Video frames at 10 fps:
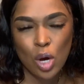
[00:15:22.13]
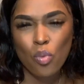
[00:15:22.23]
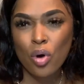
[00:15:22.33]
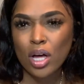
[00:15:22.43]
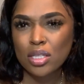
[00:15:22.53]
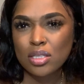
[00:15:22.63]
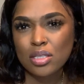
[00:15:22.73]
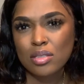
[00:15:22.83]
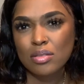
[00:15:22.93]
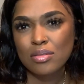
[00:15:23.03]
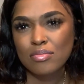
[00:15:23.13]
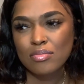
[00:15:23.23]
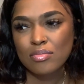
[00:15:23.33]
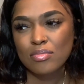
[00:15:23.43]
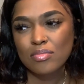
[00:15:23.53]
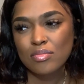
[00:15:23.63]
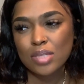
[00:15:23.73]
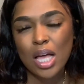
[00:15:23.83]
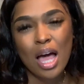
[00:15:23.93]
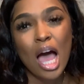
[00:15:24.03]
once.
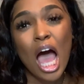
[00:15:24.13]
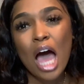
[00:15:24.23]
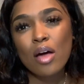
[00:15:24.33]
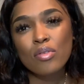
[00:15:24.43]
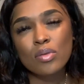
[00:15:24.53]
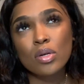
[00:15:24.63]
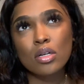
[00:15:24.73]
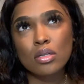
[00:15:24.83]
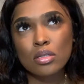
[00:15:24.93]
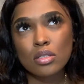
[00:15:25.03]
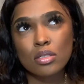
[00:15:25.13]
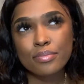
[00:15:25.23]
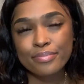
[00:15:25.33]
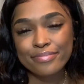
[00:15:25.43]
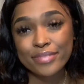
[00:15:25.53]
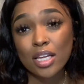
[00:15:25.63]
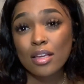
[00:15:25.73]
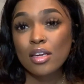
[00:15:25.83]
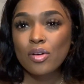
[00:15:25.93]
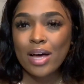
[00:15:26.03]
Well,
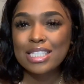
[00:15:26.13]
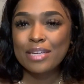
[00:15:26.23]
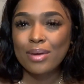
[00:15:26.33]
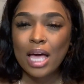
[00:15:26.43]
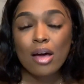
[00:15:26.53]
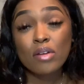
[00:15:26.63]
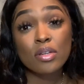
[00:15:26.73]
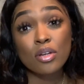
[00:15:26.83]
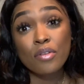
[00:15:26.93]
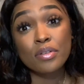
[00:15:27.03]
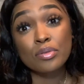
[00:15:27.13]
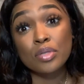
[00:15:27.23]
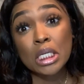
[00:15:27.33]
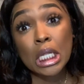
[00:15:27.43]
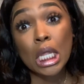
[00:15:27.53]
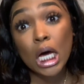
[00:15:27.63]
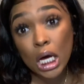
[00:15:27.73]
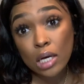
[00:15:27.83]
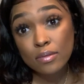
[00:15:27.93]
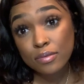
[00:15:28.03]
you know what, I take it back. I don't even know if it was really
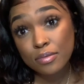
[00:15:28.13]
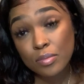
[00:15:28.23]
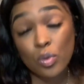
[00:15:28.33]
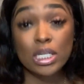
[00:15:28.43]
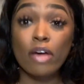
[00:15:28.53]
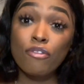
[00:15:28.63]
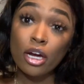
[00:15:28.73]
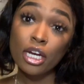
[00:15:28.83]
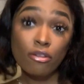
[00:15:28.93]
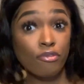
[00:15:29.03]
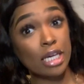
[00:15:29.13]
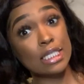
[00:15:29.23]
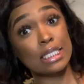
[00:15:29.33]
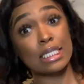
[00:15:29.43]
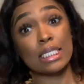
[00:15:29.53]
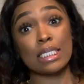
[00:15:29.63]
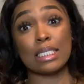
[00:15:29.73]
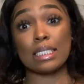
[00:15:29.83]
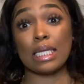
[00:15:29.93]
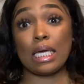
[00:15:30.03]
love. Was I very invested
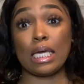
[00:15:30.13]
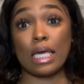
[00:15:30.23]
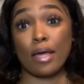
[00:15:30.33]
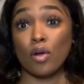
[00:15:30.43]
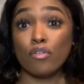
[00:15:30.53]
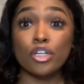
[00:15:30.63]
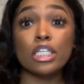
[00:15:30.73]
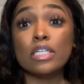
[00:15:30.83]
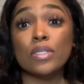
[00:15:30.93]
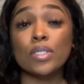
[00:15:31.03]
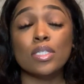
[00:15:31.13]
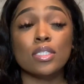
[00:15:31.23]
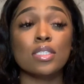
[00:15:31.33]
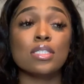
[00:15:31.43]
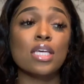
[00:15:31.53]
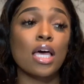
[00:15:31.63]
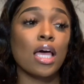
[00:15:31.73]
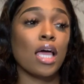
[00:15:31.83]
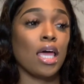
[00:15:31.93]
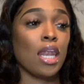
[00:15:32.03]
and like head over heels
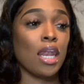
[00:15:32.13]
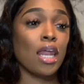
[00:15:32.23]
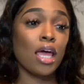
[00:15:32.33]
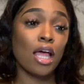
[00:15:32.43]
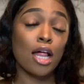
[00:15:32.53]
and